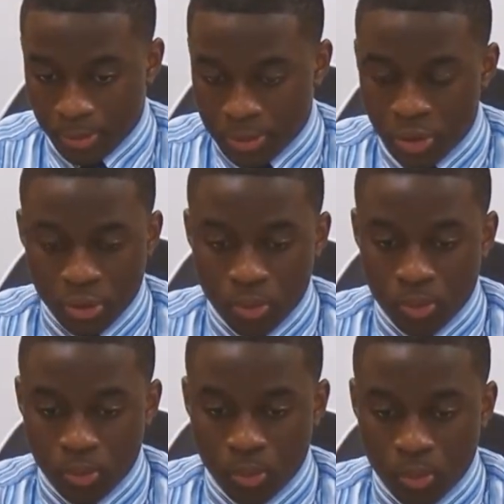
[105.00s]
So,
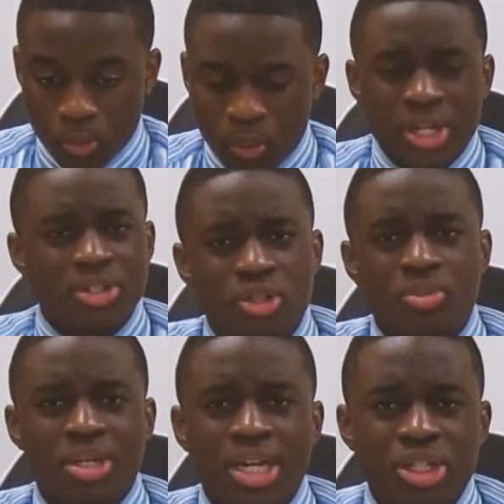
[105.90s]
what is
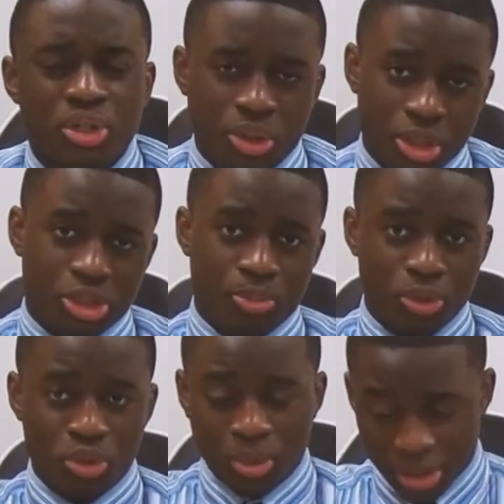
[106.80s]
human nature according to
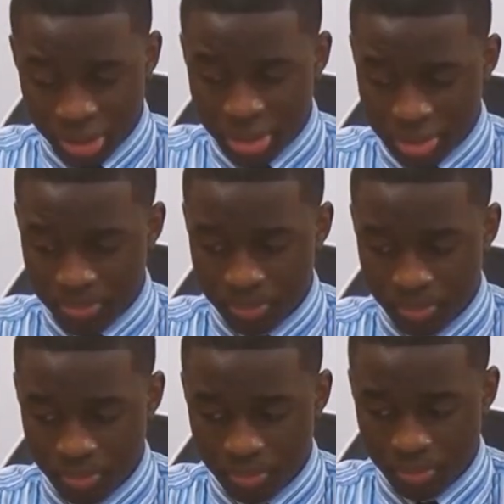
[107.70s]
postmodernism?
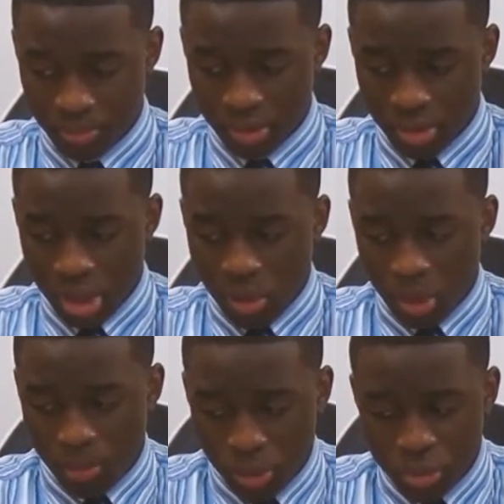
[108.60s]

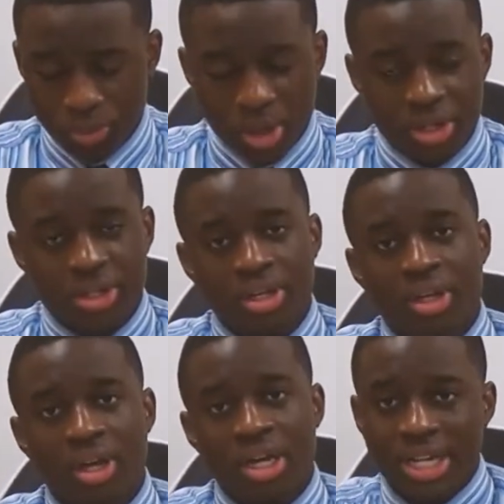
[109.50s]
Well, postmodern
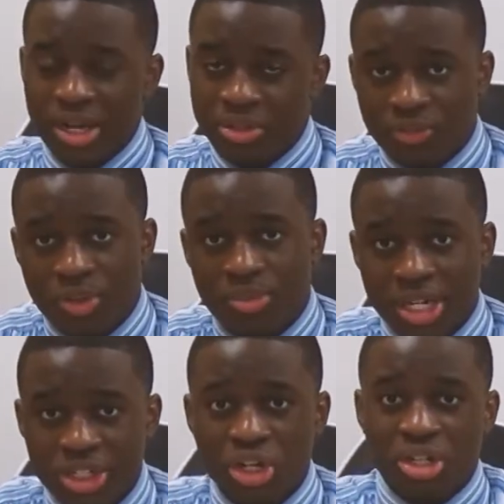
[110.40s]
accounts of human
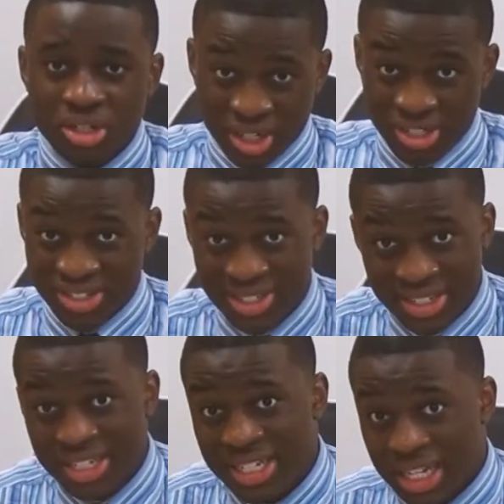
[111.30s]
nature are
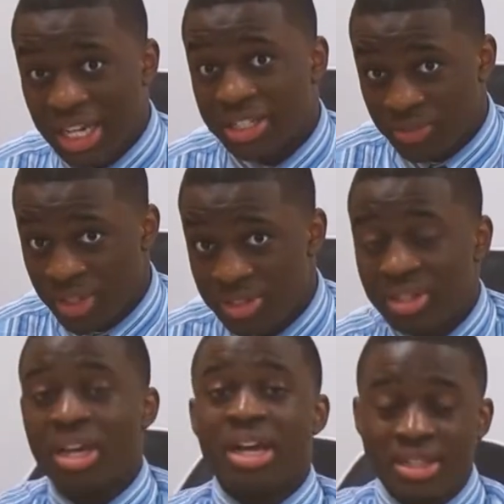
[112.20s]
consistently collectivist.
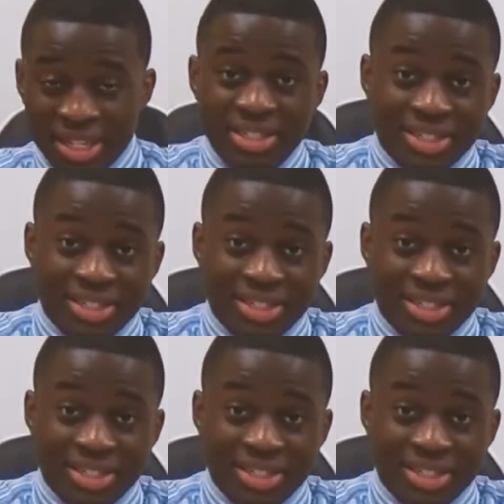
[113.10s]
This